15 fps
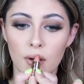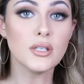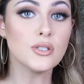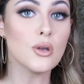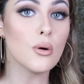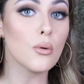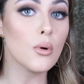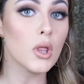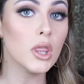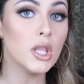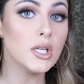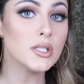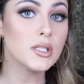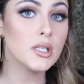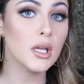So
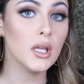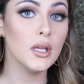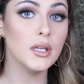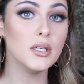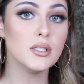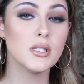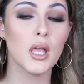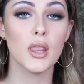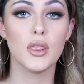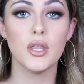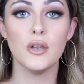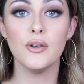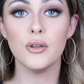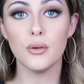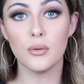this is
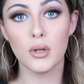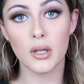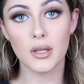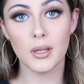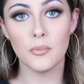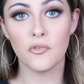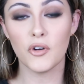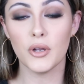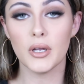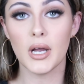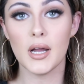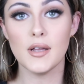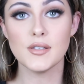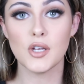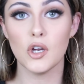the nude lip for you
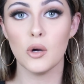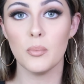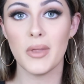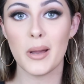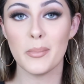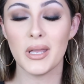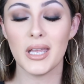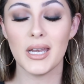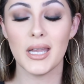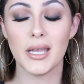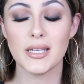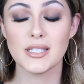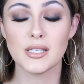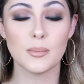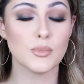guys. I hope that made
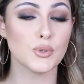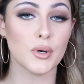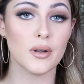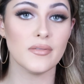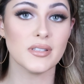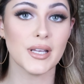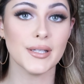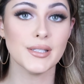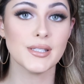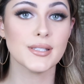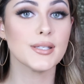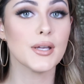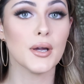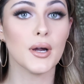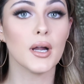some sort of
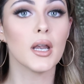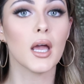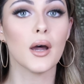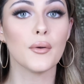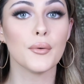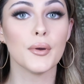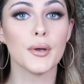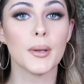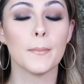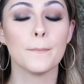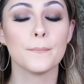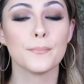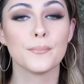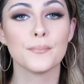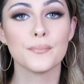sense on how to
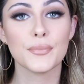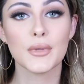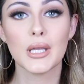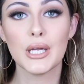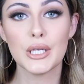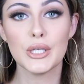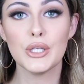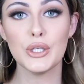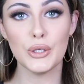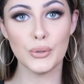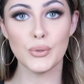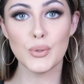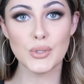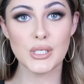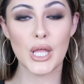
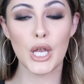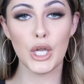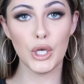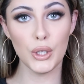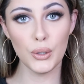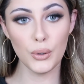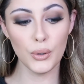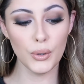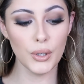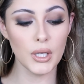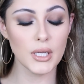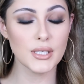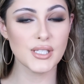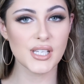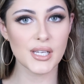use
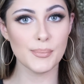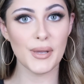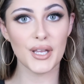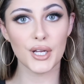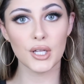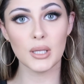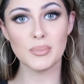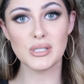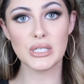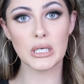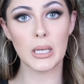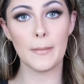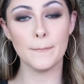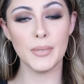nude to make your lips look